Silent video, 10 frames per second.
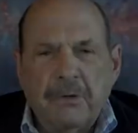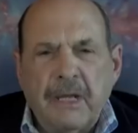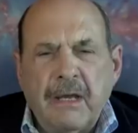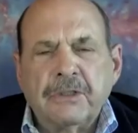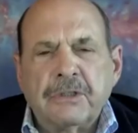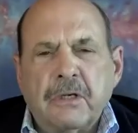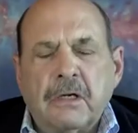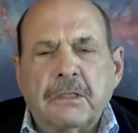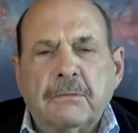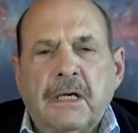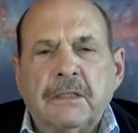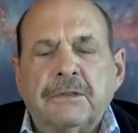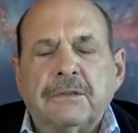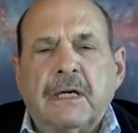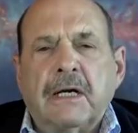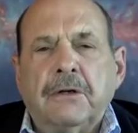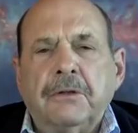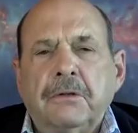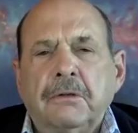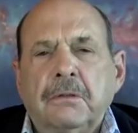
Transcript: haven't talked about is how you